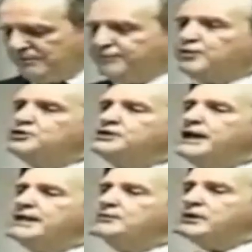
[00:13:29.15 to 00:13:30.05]
by
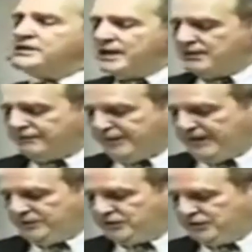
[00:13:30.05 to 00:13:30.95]
first gathering
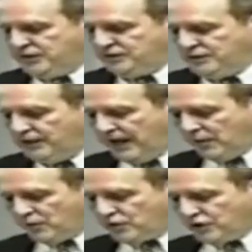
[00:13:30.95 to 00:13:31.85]
neophytes into the
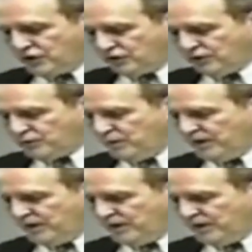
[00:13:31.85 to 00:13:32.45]
outer circles,